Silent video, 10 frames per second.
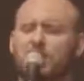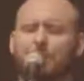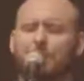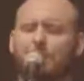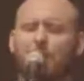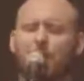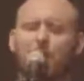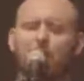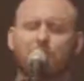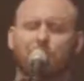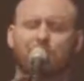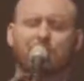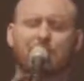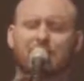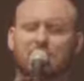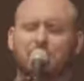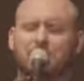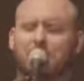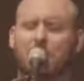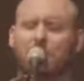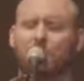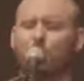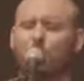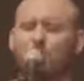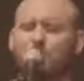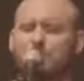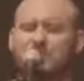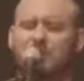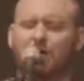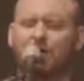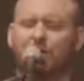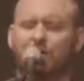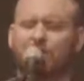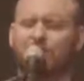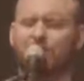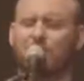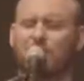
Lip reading: that we would long for your kingdom to come, your will to be done on earth.